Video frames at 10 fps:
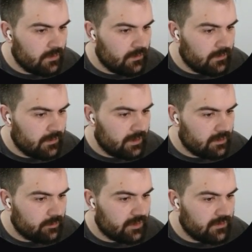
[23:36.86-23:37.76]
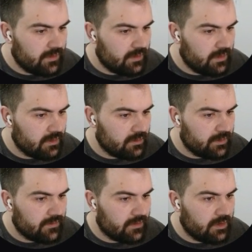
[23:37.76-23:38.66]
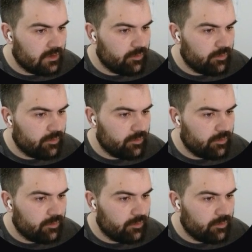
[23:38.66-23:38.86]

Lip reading: Handle mouse down, handle mouse up.